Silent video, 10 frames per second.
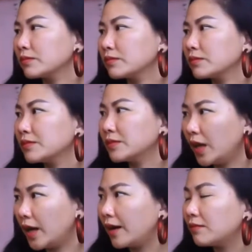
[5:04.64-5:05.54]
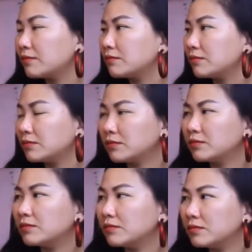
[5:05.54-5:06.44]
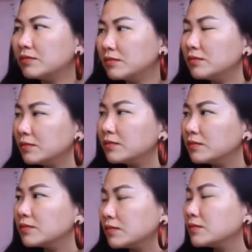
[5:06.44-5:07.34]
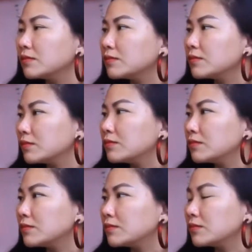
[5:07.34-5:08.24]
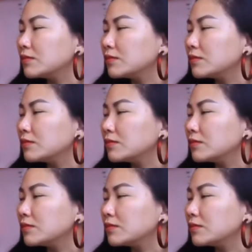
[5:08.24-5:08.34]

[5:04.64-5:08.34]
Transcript: [no speech]